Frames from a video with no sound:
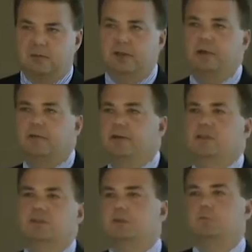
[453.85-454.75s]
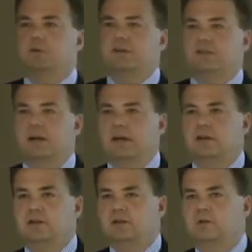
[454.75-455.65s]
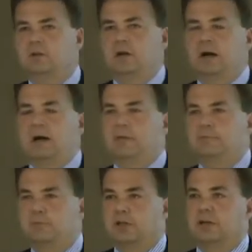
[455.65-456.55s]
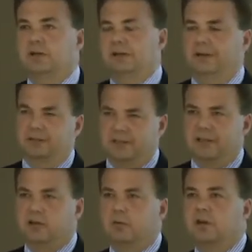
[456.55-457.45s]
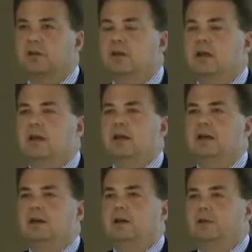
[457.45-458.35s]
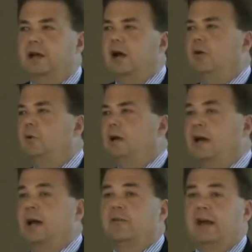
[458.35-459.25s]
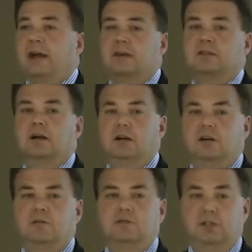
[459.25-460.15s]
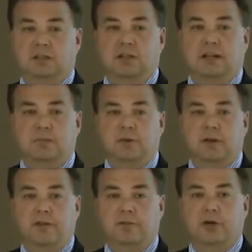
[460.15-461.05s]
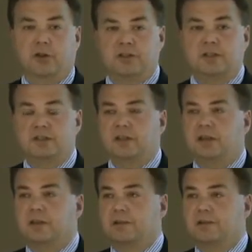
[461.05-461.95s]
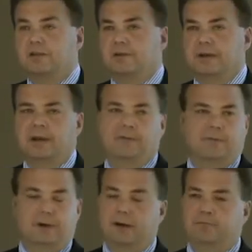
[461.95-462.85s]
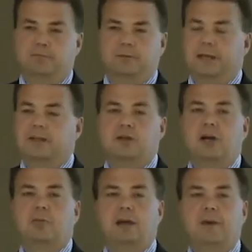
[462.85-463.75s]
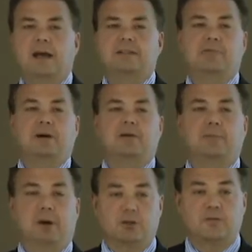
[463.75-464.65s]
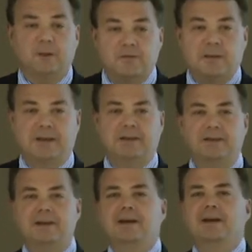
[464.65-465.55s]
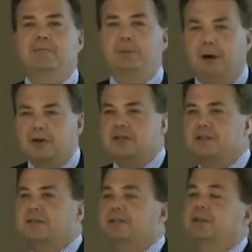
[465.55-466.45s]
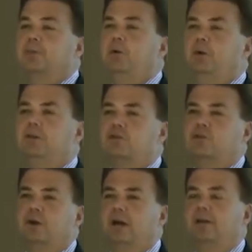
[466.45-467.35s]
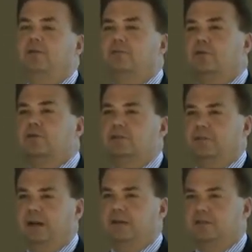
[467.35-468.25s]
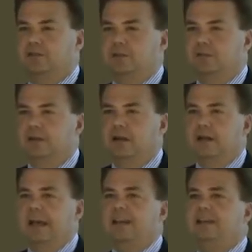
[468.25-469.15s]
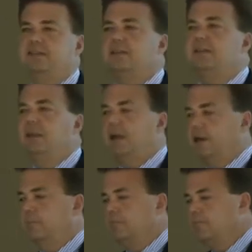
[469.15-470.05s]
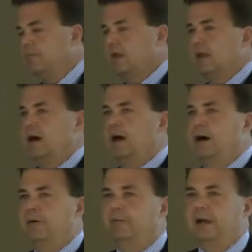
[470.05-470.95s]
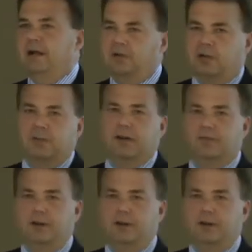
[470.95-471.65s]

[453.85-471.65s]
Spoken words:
what interferences were designed to deal with. Now we have, as of just last month, March 16th, and I can't tell you how many patents I filed on March 15th, but March 16th we went to a first to file system, at least in name. And I'll talk about